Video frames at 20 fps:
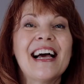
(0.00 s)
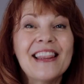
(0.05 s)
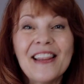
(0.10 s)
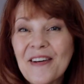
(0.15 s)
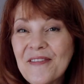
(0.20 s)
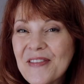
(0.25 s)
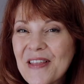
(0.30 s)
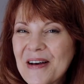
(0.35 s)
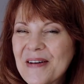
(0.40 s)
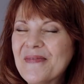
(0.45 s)

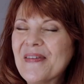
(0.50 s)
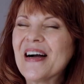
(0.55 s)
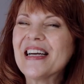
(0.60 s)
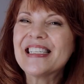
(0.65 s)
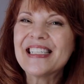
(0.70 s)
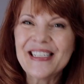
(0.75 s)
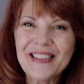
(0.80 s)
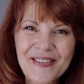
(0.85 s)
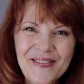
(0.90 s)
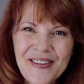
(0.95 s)
love them, I
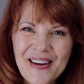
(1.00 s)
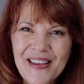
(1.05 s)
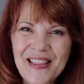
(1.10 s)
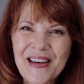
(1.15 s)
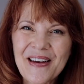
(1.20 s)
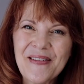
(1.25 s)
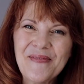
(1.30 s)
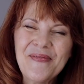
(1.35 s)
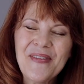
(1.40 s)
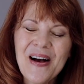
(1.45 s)
still wear
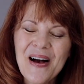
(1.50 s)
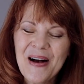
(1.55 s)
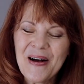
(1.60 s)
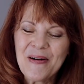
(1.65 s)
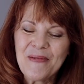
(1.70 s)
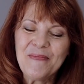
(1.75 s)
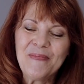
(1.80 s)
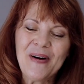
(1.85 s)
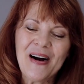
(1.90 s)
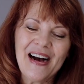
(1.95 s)
them,
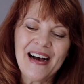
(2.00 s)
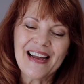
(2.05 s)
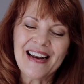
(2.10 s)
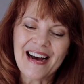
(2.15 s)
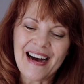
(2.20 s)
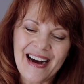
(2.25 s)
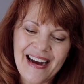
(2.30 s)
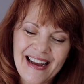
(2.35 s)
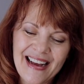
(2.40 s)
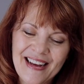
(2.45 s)
but
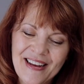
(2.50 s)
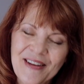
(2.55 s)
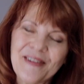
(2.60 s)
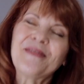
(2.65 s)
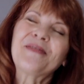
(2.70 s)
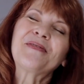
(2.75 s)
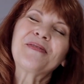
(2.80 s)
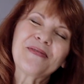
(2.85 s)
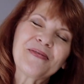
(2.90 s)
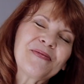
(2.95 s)
I
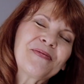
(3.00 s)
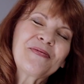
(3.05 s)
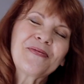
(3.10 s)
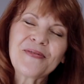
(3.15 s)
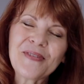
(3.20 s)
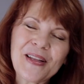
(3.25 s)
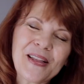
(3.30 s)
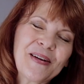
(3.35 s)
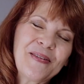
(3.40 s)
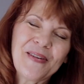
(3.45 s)

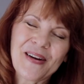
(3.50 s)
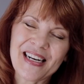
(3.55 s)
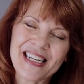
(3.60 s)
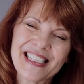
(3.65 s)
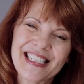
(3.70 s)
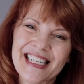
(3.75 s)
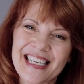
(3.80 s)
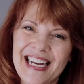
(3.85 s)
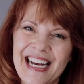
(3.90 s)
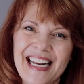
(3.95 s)
really wanted
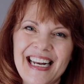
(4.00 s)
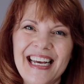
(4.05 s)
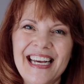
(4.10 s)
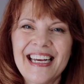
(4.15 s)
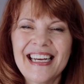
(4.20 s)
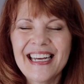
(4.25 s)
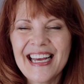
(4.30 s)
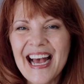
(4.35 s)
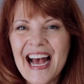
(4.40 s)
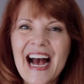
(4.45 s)
to kind
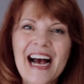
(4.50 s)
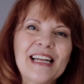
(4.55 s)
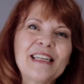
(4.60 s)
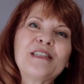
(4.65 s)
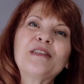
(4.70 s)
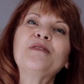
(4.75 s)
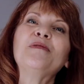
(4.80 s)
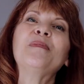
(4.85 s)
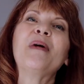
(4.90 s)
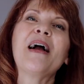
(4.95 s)
of add
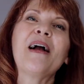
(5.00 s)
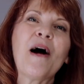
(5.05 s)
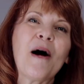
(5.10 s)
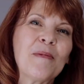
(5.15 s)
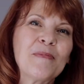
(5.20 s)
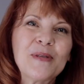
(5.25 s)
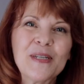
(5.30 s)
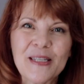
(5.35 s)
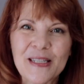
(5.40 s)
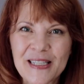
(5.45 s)
to my
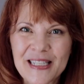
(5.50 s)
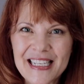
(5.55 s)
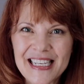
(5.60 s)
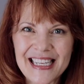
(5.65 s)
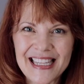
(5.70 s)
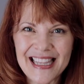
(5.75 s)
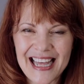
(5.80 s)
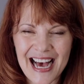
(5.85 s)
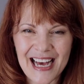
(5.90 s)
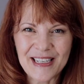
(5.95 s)
options
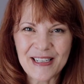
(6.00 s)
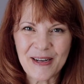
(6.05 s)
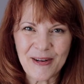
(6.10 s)
in that